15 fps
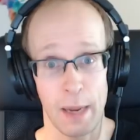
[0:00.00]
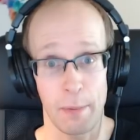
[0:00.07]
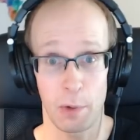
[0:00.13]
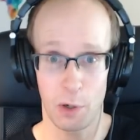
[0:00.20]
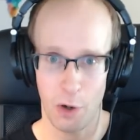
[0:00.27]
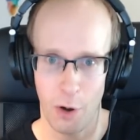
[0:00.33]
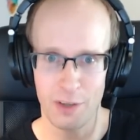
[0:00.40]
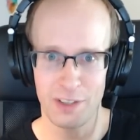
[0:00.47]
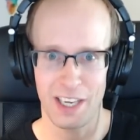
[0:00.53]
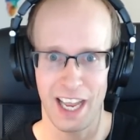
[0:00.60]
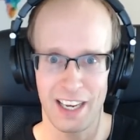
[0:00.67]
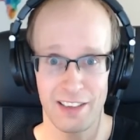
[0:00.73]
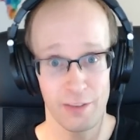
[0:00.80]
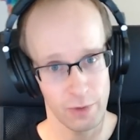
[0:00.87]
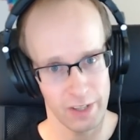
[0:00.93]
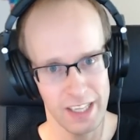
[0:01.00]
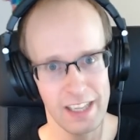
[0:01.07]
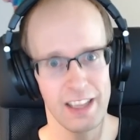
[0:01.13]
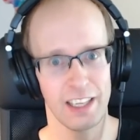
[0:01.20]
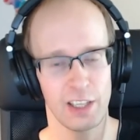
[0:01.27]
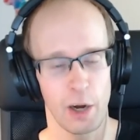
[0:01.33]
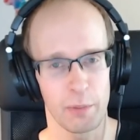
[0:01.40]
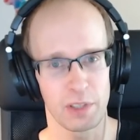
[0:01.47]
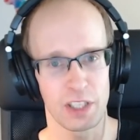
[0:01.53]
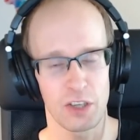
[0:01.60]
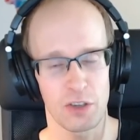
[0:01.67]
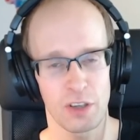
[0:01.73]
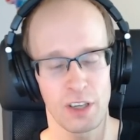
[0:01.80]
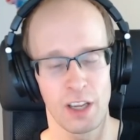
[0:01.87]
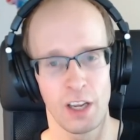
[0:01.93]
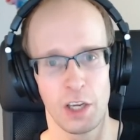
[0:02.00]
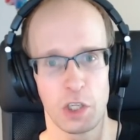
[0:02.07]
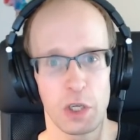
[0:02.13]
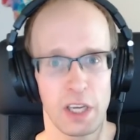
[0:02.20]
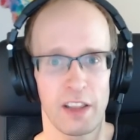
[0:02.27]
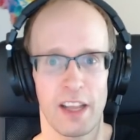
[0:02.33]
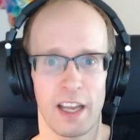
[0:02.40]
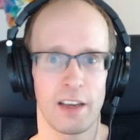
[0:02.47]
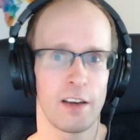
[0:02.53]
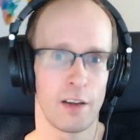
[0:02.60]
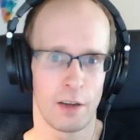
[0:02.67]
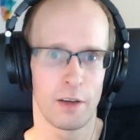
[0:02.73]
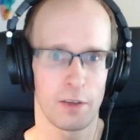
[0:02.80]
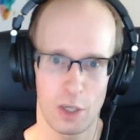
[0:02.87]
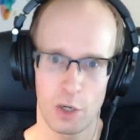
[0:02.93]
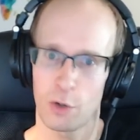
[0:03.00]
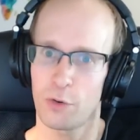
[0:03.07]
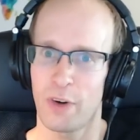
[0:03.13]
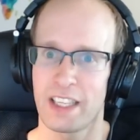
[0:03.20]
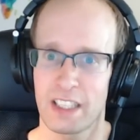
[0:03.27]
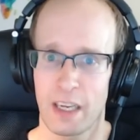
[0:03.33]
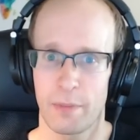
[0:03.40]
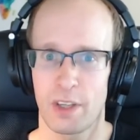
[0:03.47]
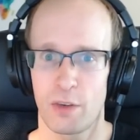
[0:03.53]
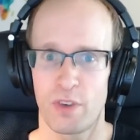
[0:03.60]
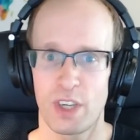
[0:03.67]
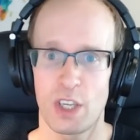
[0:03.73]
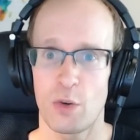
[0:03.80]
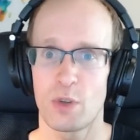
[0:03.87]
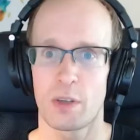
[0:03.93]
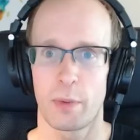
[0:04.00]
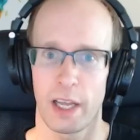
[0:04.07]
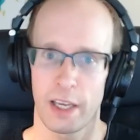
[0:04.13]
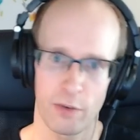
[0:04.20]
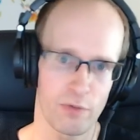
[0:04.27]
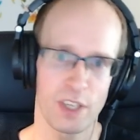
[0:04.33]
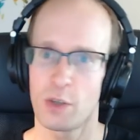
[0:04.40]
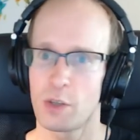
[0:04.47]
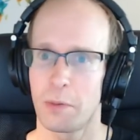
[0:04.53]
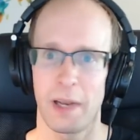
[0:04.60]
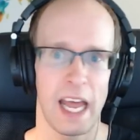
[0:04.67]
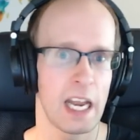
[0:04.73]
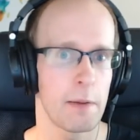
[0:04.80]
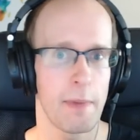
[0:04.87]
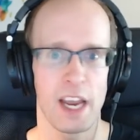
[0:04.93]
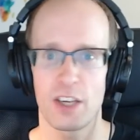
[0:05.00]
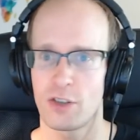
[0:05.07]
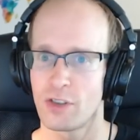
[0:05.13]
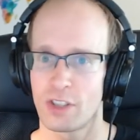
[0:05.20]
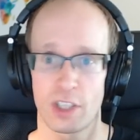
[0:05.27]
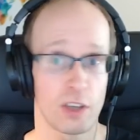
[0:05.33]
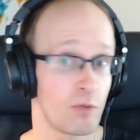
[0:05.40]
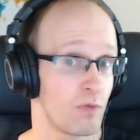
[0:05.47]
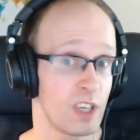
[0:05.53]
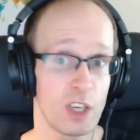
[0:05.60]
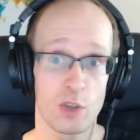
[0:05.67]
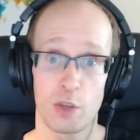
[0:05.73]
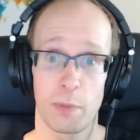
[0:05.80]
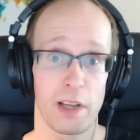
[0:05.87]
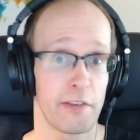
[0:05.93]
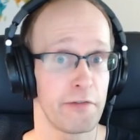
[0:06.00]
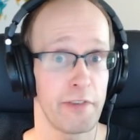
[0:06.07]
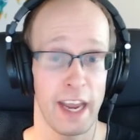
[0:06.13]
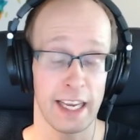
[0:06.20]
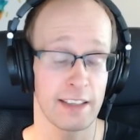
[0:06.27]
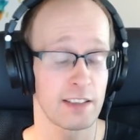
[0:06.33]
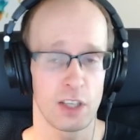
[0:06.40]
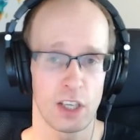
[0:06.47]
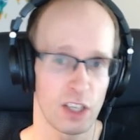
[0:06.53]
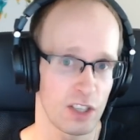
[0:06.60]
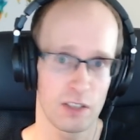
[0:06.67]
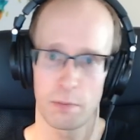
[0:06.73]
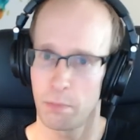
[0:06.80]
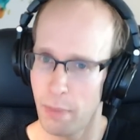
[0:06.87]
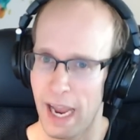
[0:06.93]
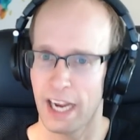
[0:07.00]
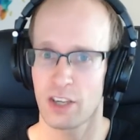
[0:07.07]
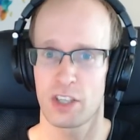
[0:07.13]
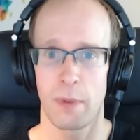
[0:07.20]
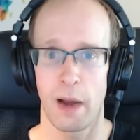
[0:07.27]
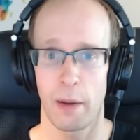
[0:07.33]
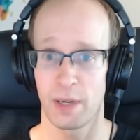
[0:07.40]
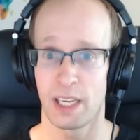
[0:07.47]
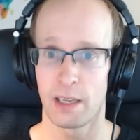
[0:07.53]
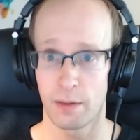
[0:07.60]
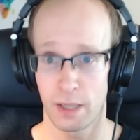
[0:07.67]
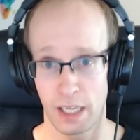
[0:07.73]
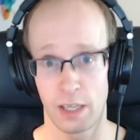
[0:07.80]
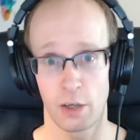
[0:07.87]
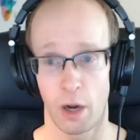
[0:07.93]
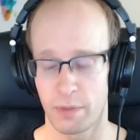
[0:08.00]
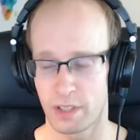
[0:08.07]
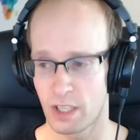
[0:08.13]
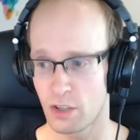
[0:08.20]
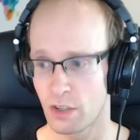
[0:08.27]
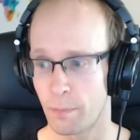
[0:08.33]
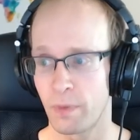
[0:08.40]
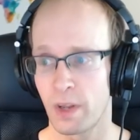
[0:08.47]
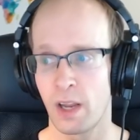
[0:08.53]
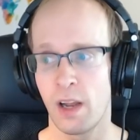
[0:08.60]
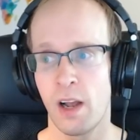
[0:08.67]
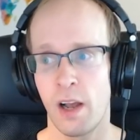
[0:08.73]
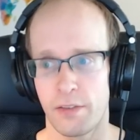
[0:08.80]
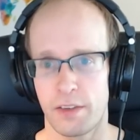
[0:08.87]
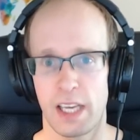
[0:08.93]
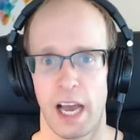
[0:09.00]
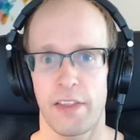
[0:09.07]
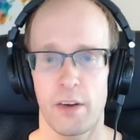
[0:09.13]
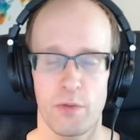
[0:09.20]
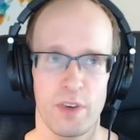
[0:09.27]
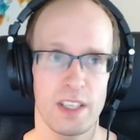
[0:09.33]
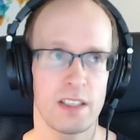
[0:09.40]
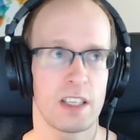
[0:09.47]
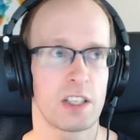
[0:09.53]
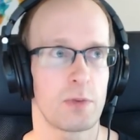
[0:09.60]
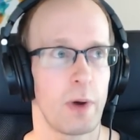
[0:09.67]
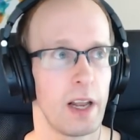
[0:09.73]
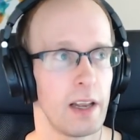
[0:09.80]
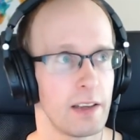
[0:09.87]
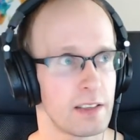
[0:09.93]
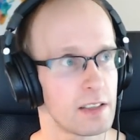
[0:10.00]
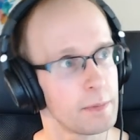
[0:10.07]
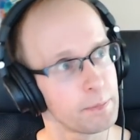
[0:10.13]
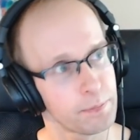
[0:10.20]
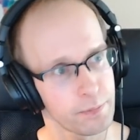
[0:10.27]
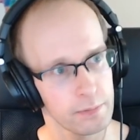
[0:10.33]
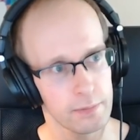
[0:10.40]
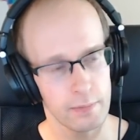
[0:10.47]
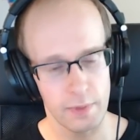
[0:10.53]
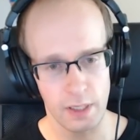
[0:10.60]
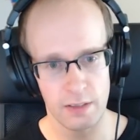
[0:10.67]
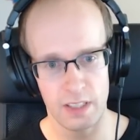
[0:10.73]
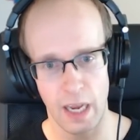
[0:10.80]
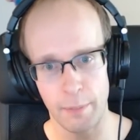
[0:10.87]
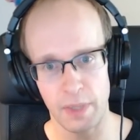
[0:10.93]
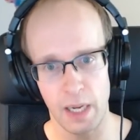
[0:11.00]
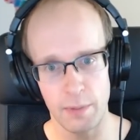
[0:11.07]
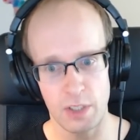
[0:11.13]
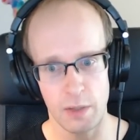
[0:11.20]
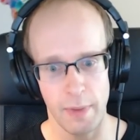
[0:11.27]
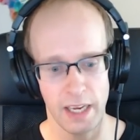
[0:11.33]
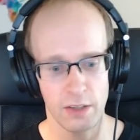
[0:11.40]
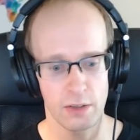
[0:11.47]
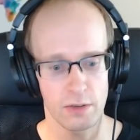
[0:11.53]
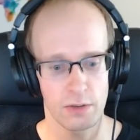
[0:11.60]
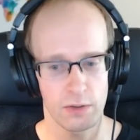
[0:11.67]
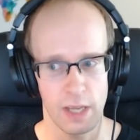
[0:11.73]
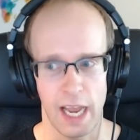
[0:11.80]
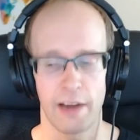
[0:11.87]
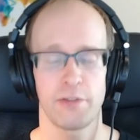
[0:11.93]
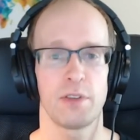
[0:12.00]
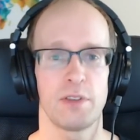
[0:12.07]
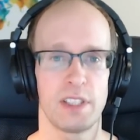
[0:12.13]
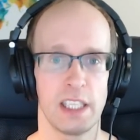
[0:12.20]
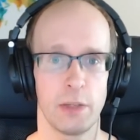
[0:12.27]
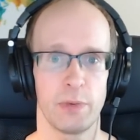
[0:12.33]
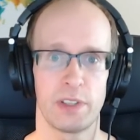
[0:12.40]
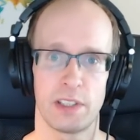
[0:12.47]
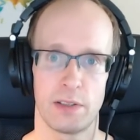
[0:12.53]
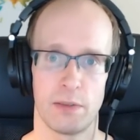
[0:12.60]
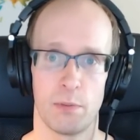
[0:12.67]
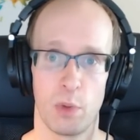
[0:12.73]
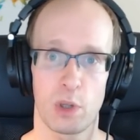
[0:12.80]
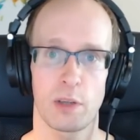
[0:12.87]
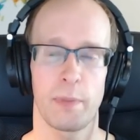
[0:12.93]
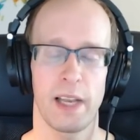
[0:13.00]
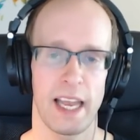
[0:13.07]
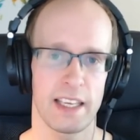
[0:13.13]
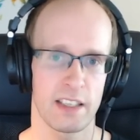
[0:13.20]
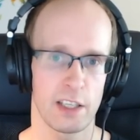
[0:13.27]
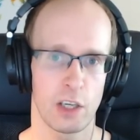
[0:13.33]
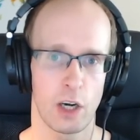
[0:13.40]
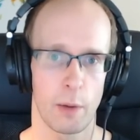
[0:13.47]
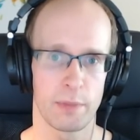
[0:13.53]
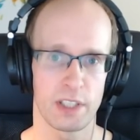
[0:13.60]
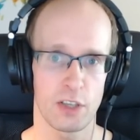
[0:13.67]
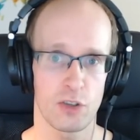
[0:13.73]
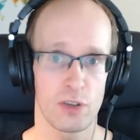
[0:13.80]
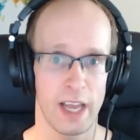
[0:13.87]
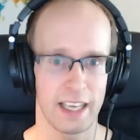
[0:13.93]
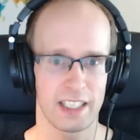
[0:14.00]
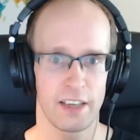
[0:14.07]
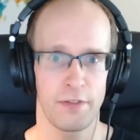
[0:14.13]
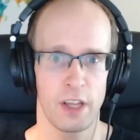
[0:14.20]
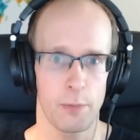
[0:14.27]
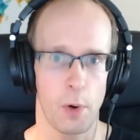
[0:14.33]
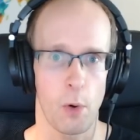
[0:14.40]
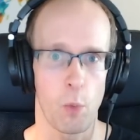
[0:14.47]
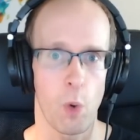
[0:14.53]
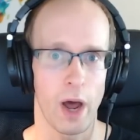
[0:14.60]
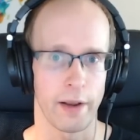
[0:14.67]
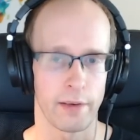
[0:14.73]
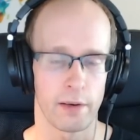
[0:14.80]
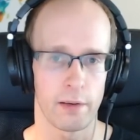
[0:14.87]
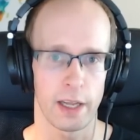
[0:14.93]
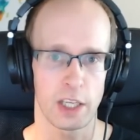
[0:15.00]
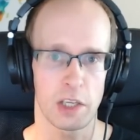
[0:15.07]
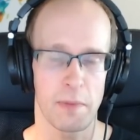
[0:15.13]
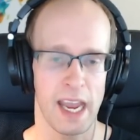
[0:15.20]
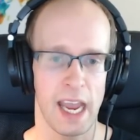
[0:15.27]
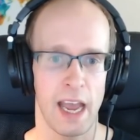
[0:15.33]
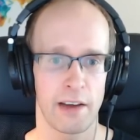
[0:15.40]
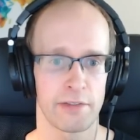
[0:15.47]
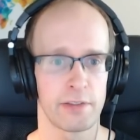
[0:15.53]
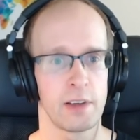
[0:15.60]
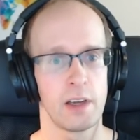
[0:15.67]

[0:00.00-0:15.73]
content within that composition, you can then, you know, create something reusable, like reusable animations, reusable effects, and you can just package them up in a composition. The other reason as well is sometimes you may have to deal with multiple layers in your composition as if they were one. Like, you may have,